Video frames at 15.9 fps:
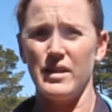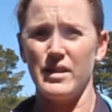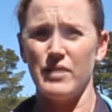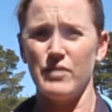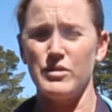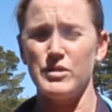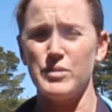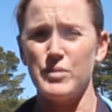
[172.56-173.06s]

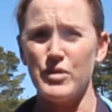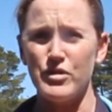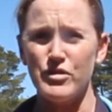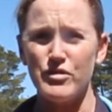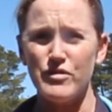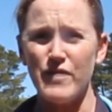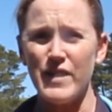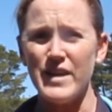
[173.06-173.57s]
Their
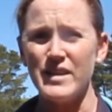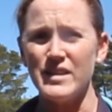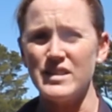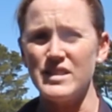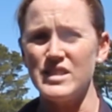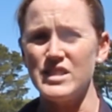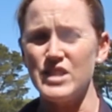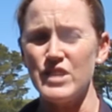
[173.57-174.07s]
respiratory rate
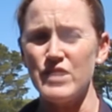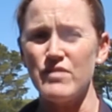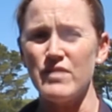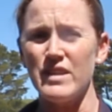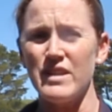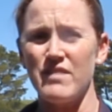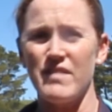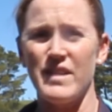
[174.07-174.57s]
is
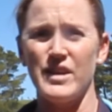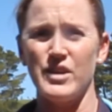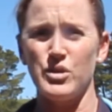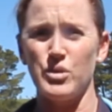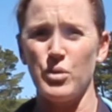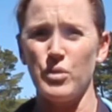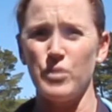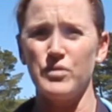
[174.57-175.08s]
generally
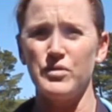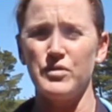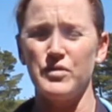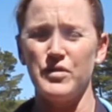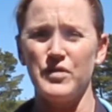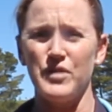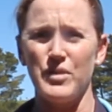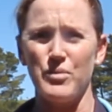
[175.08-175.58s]
around 12 to
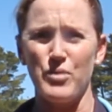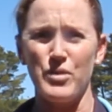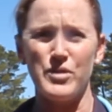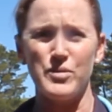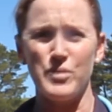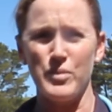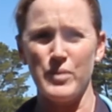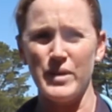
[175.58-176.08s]
15
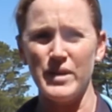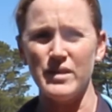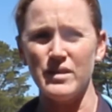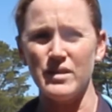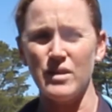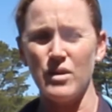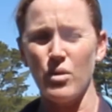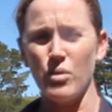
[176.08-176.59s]
breaths per minute.
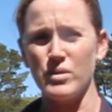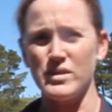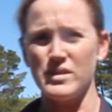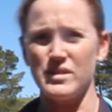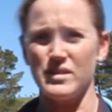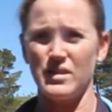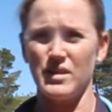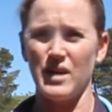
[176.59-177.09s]

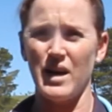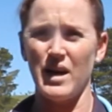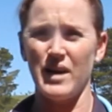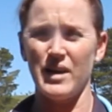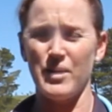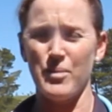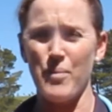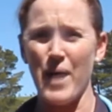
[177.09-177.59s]
Horses that
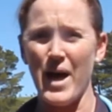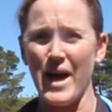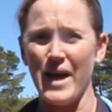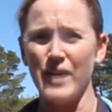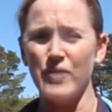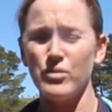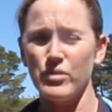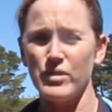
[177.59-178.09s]
are in
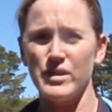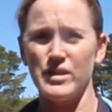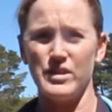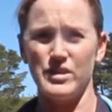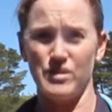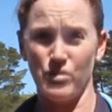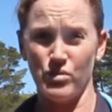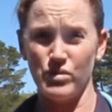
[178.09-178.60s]
pain
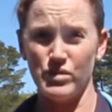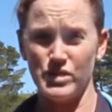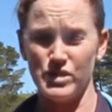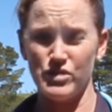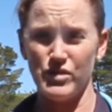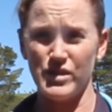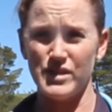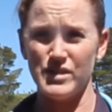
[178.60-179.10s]
or
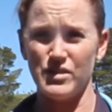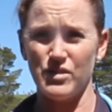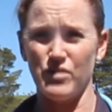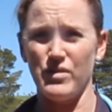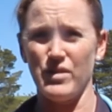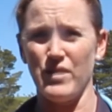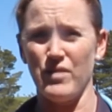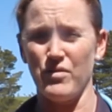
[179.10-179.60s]
distressed
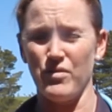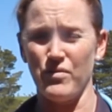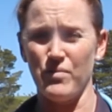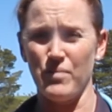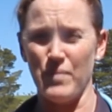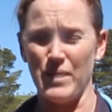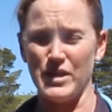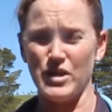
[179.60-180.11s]
often have
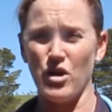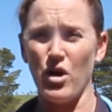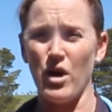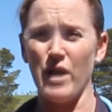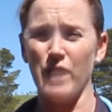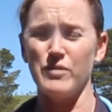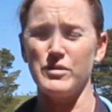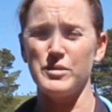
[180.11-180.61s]
a much
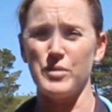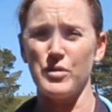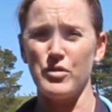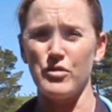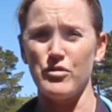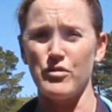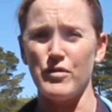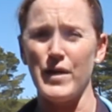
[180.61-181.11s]
higher
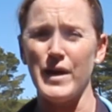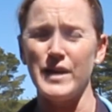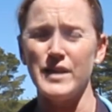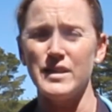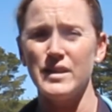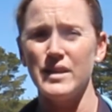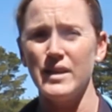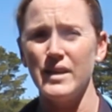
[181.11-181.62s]
respiratory rate.